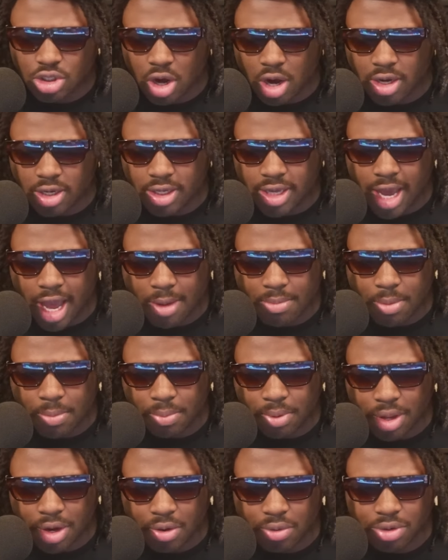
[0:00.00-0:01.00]
caliber
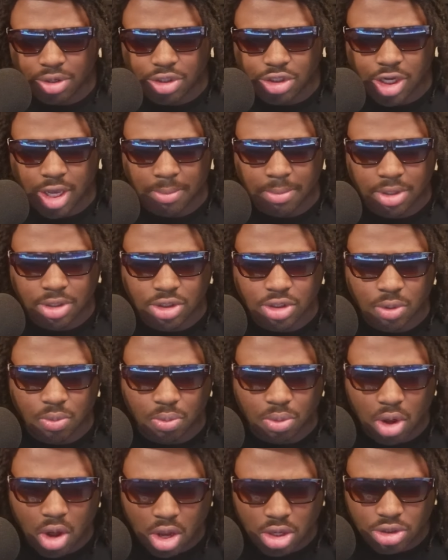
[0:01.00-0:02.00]
player on a championship
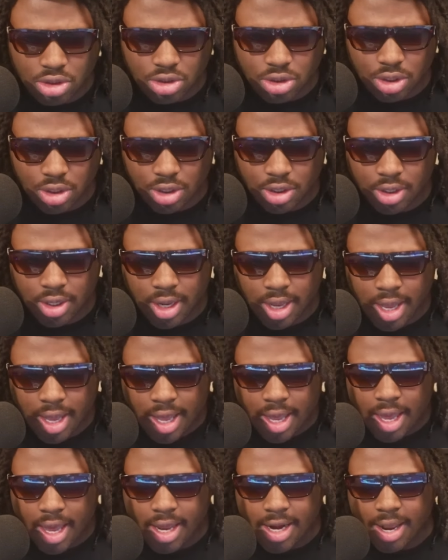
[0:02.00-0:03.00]
roster,
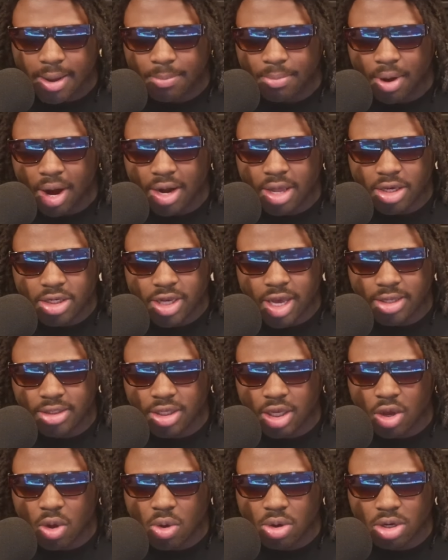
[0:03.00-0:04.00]
and that Bronny James can
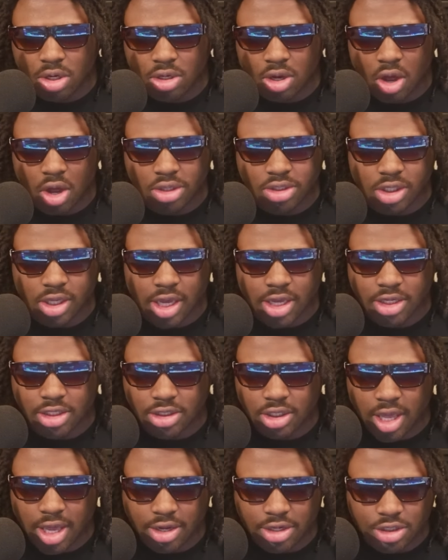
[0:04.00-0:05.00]
go into Los Angeles
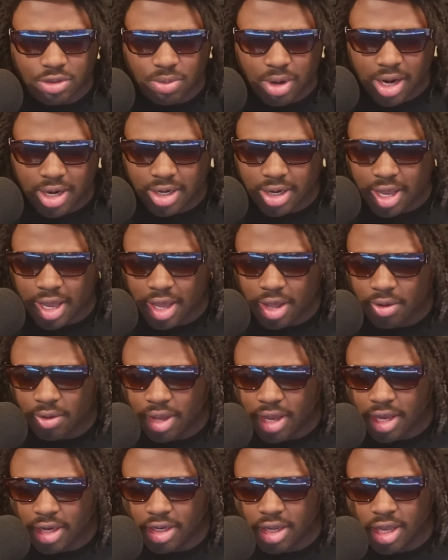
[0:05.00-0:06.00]
Lakers right now
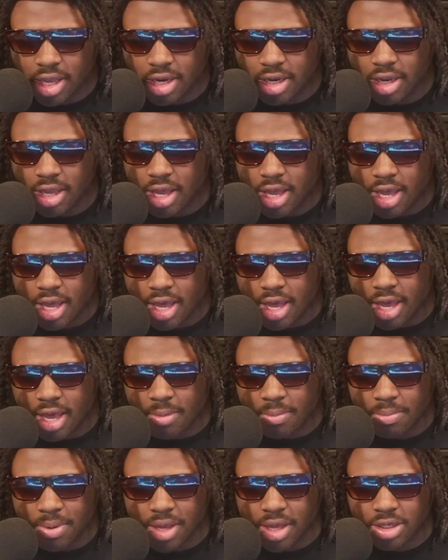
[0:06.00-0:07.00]
and
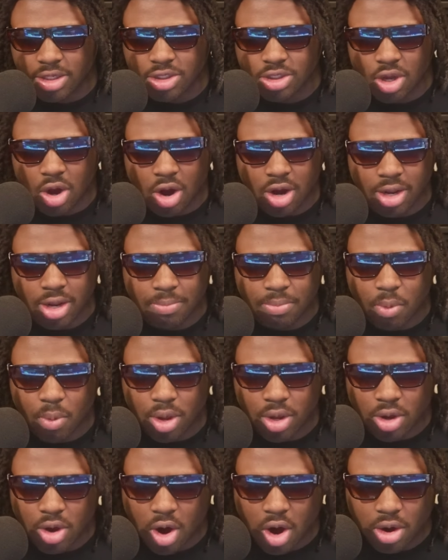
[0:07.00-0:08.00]
be a starting point
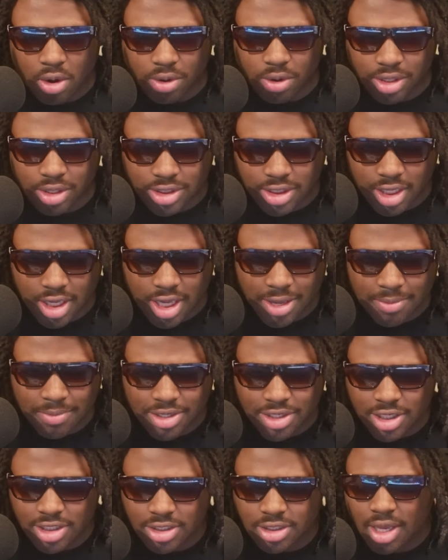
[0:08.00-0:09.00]
guard on the team. It
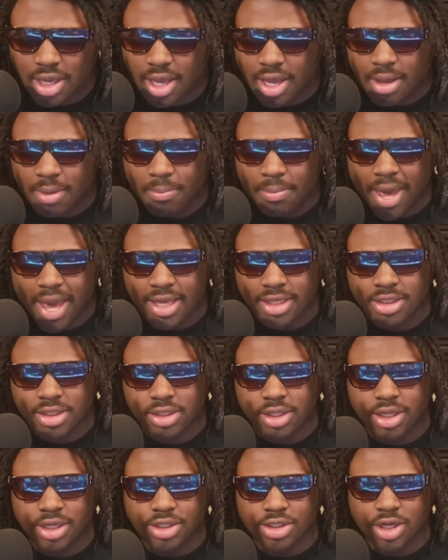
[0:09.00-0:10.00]
just
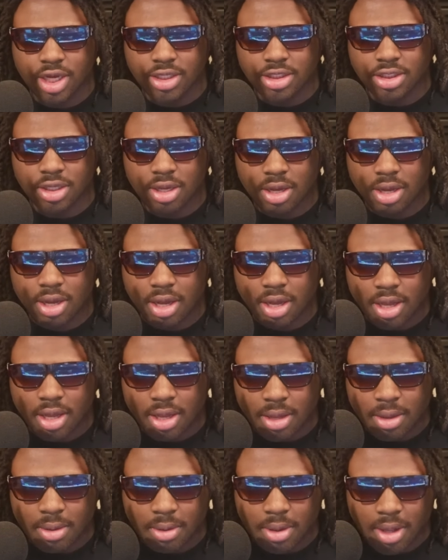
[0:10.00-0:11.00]
basically just
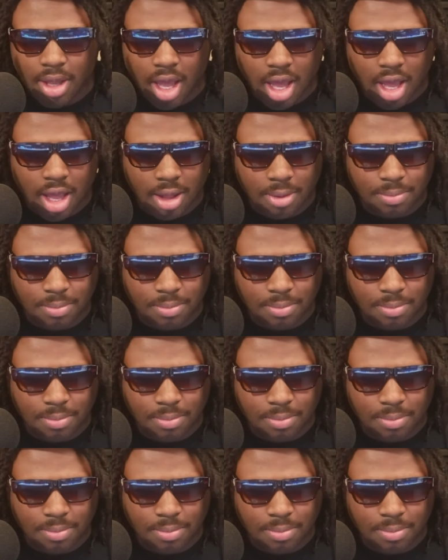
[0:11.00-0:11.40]
propping